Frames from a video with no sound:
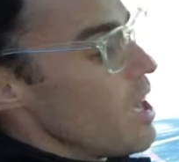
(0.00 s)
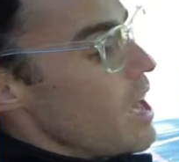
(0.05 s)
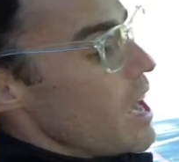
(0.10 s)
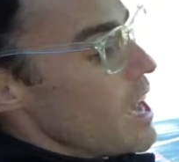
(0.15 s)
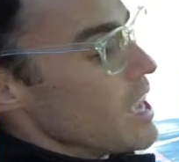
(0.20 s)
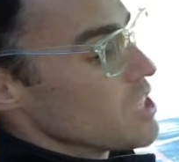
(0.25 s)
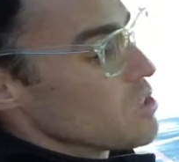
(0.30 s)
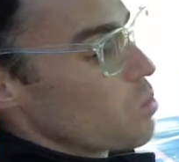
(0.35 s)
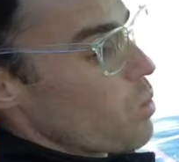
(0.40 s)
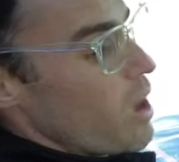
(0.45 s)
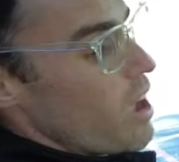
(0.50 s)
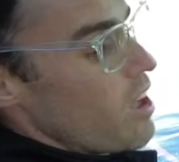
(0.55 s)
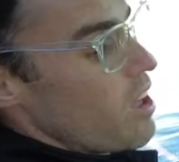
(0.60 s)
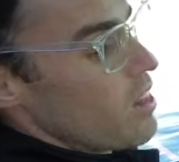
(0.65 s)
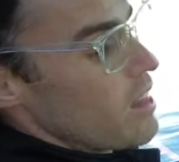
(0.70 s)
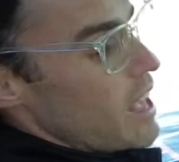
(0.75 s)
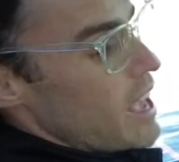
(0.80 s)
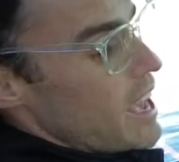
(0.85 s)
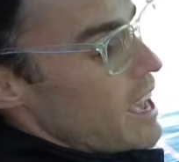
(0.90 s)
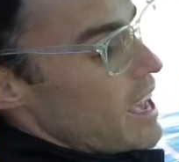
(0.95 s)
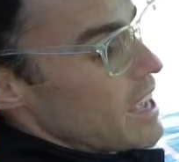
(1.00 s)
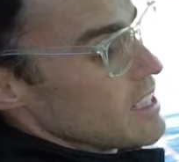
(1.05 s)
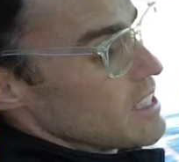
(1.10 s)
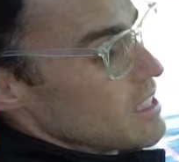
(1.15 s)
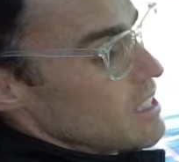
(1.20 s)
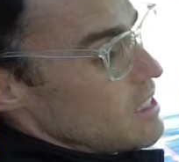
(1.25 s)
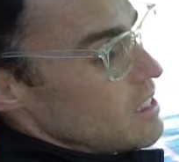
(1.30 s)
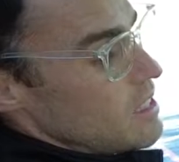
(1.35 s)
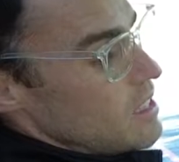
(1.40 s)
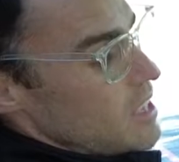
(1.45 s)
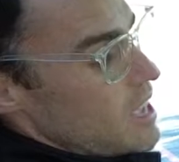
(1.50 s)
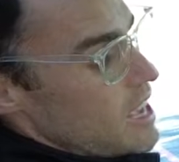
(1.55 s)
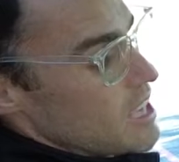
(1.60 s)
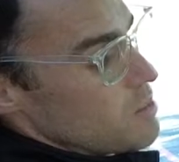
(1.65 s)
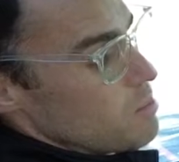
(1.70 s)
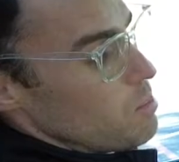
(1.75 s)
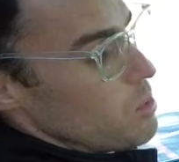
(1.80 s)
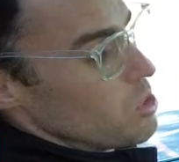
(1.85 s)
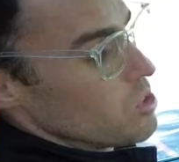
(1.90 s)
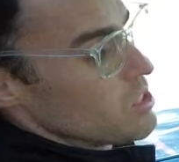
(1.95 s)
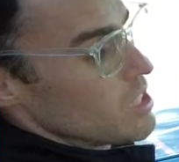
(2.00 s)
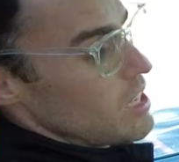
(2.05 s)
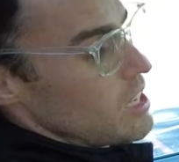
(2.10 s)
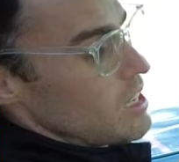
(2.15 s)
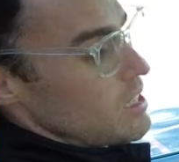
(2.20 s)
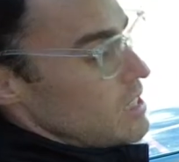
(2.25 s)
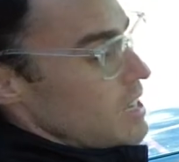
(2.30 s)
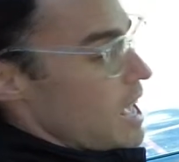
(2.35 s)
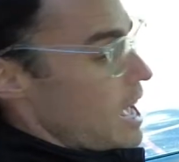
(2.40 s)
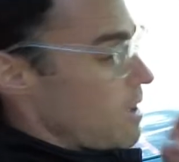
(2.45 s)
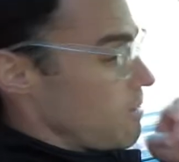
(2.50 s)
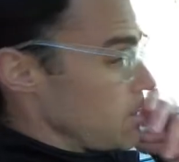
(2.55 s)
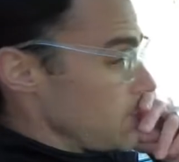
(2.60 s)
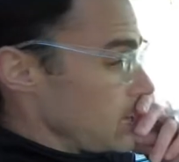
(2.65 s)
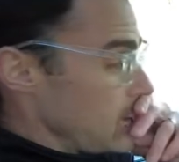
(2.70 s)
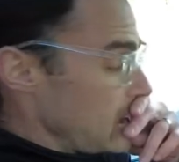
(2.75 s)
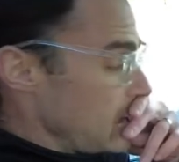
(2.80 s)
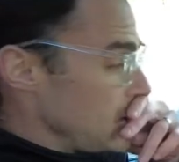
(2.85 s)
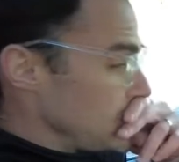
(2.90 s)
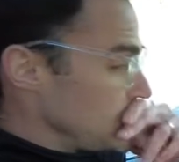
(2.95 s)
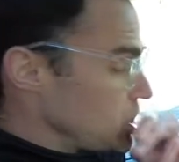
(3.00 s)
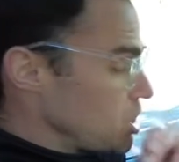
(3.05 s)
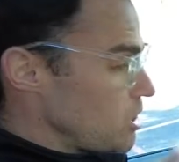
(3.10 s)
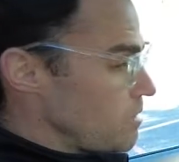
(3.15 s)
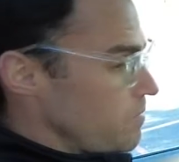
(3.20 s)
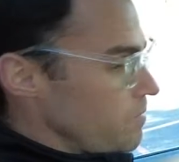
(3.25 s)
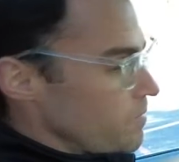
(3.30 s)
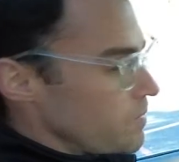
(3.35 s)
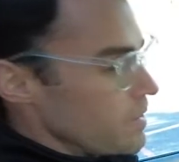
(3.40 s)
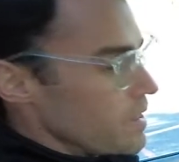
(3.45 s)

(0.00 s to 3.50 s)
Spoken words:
as well as has built-in navigation.